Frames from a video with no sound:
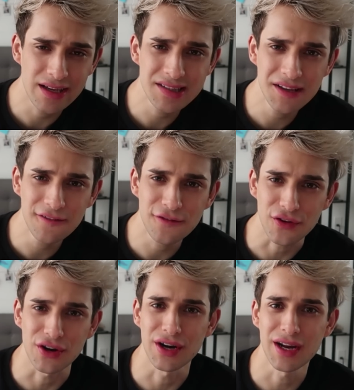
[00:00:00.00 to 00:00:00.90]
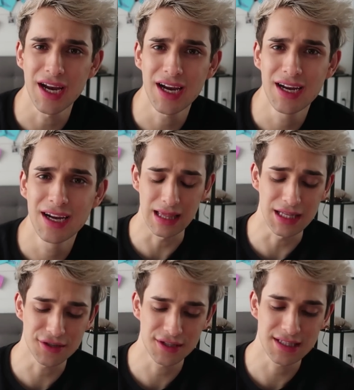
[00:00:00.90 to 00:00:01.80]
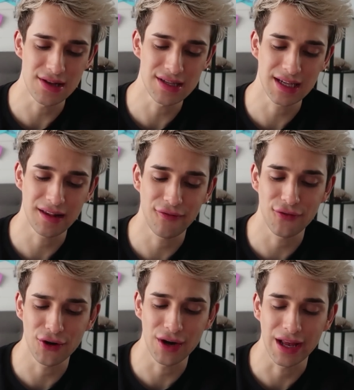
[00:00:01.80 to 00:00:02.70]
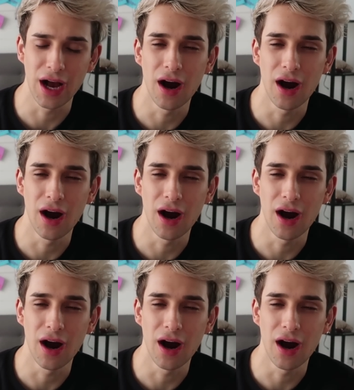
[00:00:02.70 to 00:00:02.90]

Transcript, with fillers: Is he flirting? That literally sounds like he's flirting.